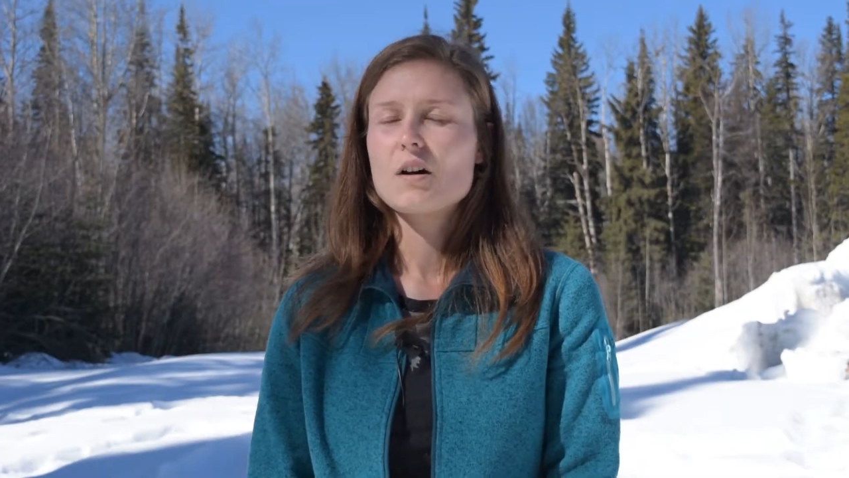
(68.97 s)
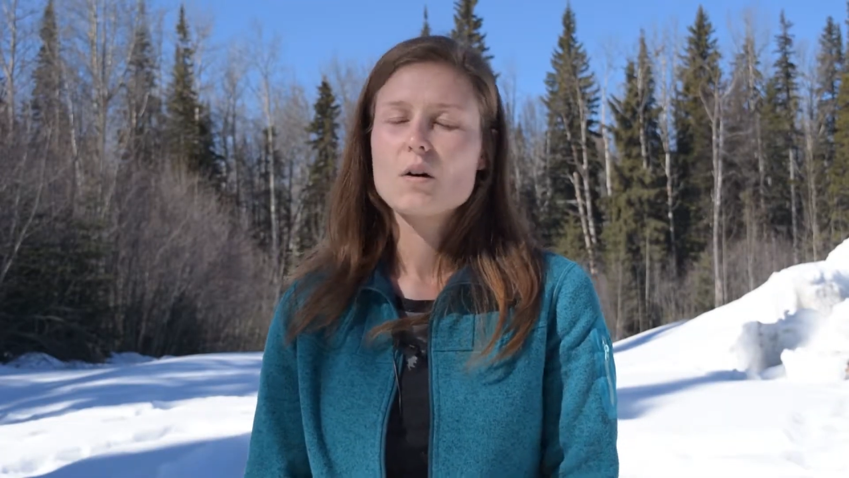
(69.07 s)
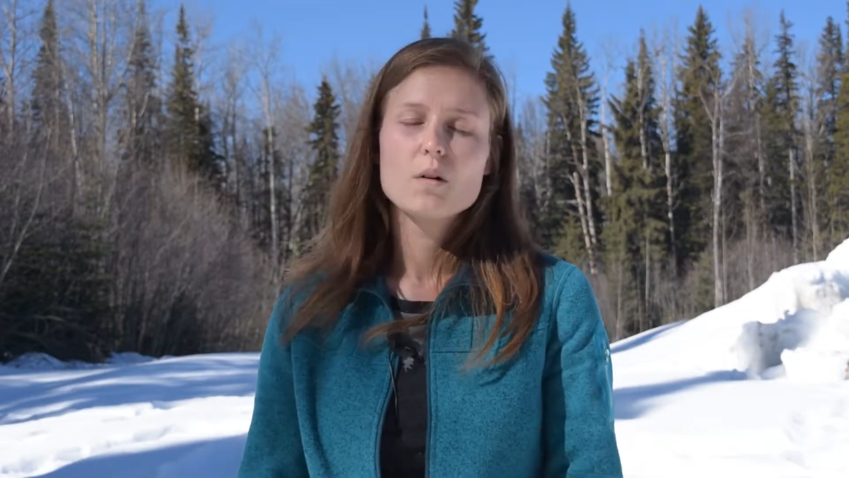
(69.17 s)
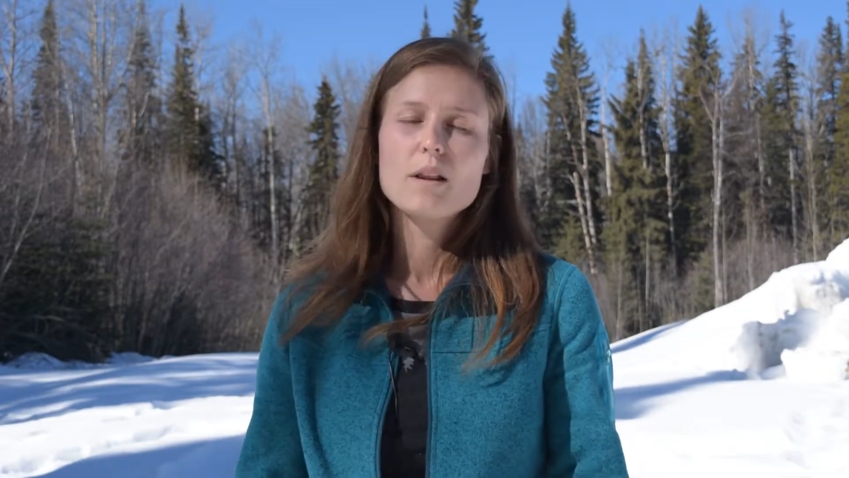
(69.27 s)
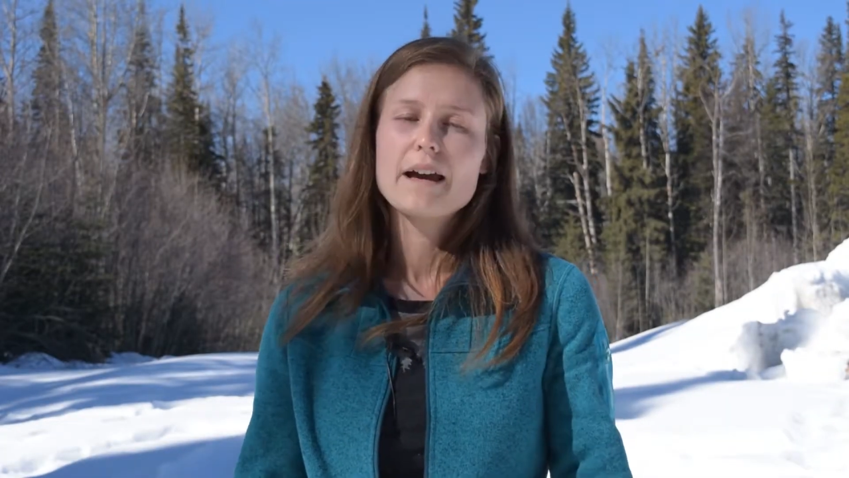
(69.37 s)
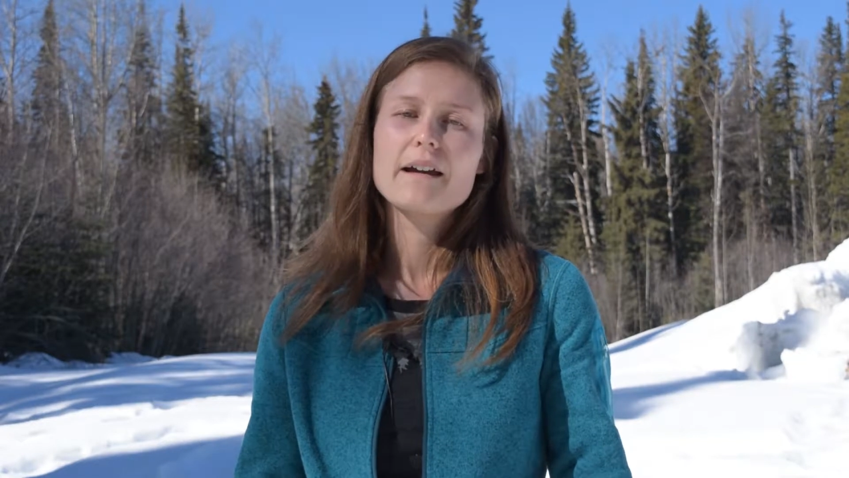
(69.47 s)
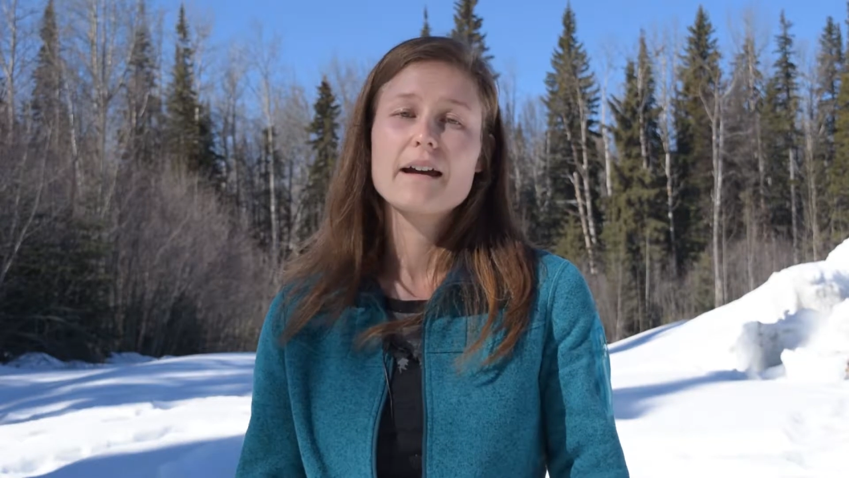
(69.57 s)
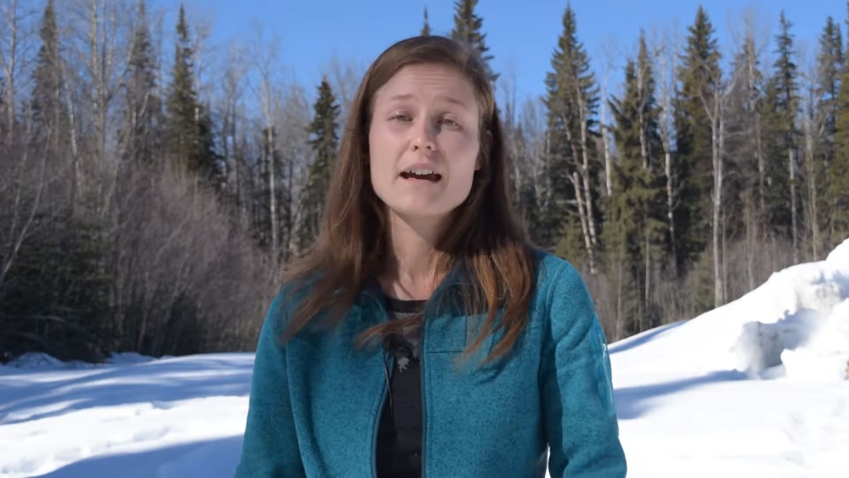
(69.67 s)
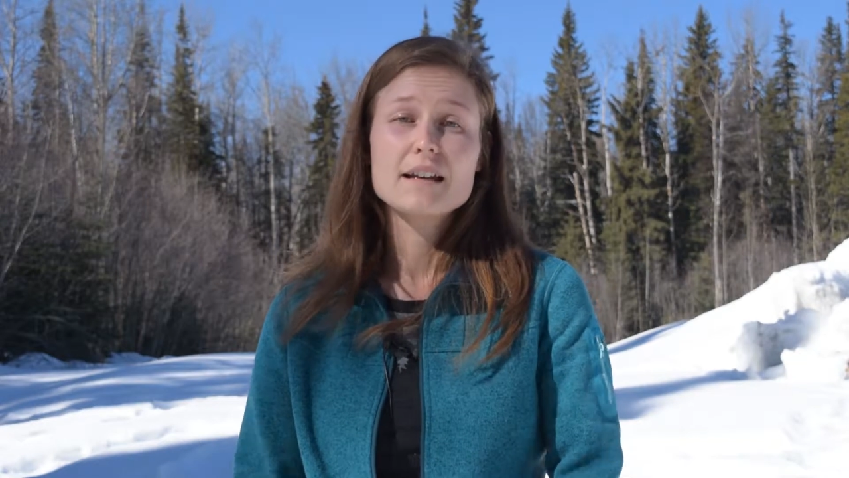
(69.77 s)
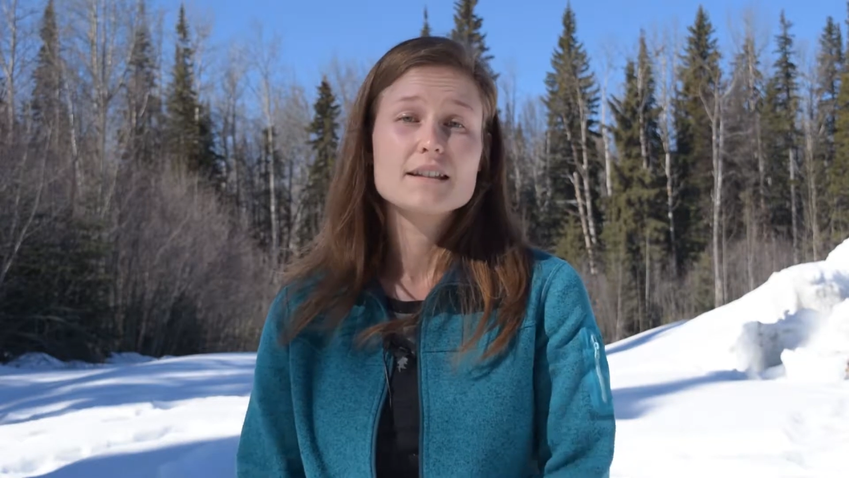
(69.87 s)
oh, I
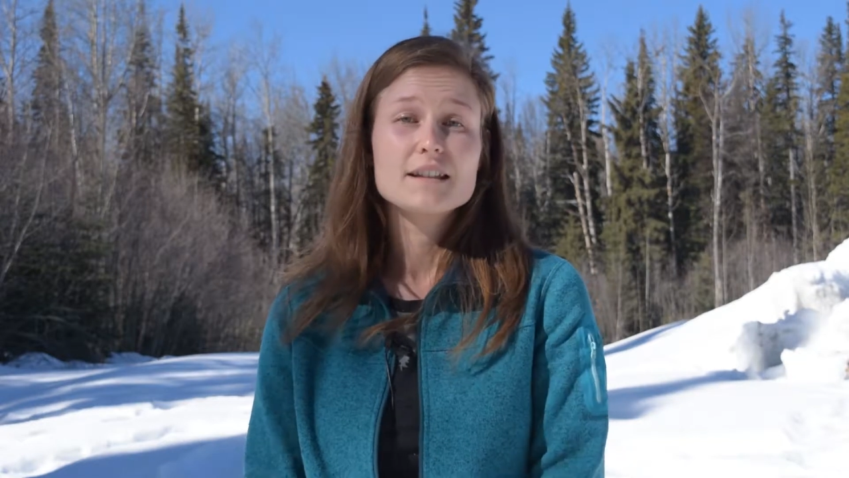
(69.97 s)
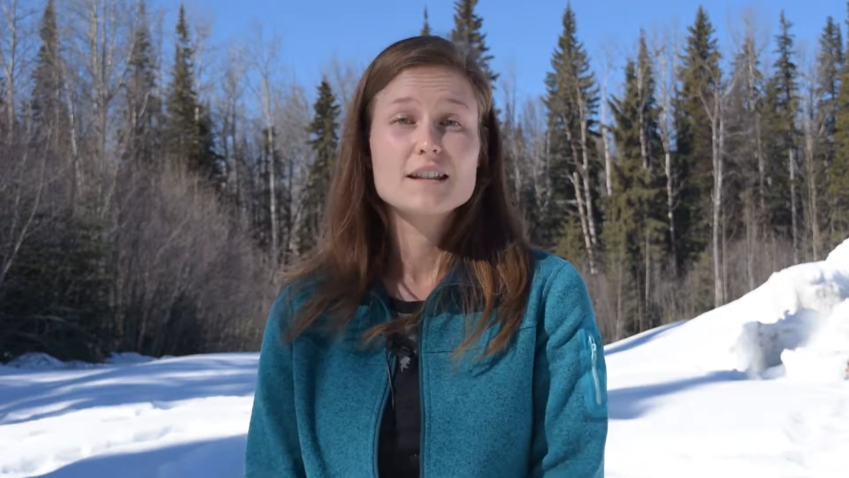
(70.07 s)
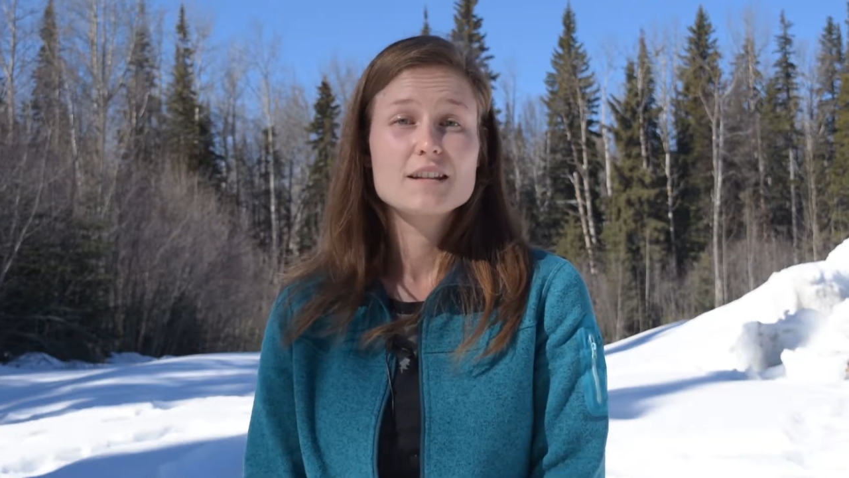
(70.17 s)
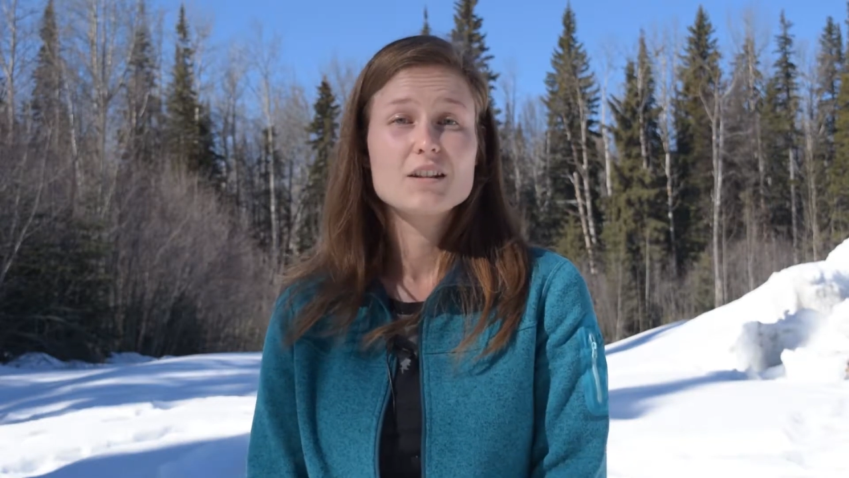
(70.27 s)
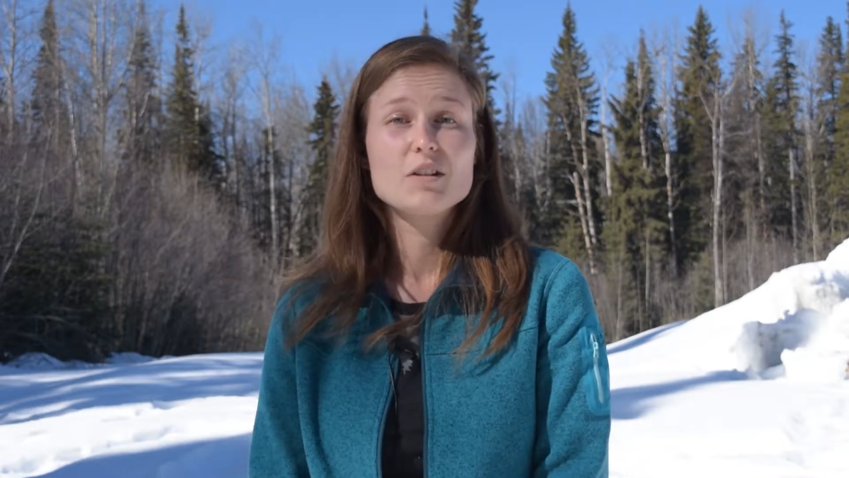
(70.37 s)
guess this is the